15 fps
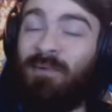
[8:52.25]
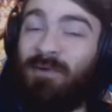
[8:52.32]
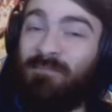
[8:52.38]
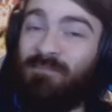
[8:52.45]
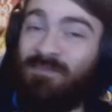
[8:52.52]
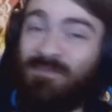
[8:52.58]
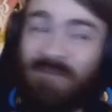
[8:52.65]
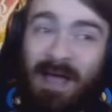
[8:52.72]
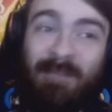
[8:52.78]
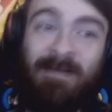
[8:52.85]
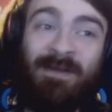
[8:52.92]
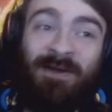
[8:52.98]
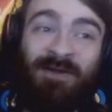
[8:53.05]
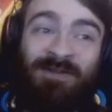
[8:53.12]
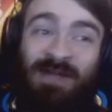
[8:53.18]
but
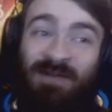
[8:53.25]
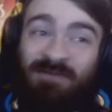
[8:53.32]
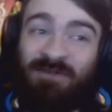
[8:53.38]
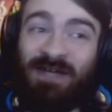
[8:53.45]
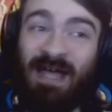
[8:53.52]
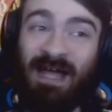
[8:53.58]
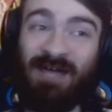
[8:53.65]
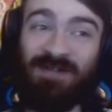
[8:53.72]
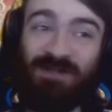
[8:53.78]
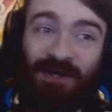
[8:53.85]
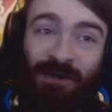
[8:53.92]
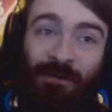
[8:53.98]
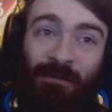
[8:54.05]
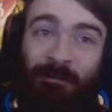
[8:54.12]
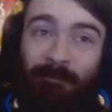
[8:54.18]
maybe not Death to
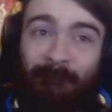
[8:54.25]
Kanto.